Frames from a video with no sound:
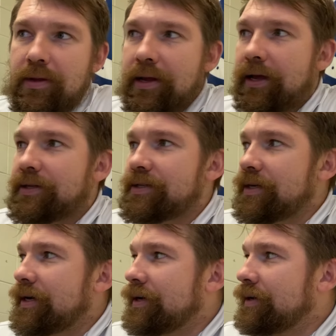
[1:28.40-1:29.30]
I guess
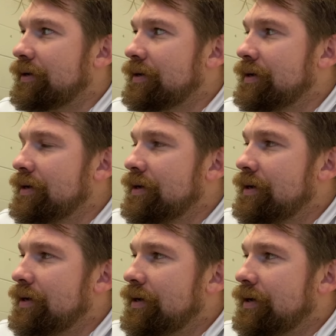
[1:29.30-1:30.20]
uh,
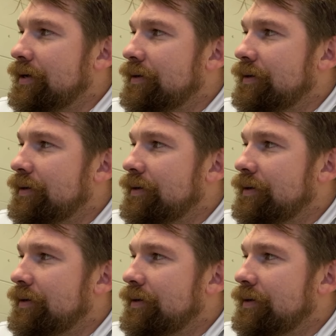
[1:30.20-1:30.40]
uh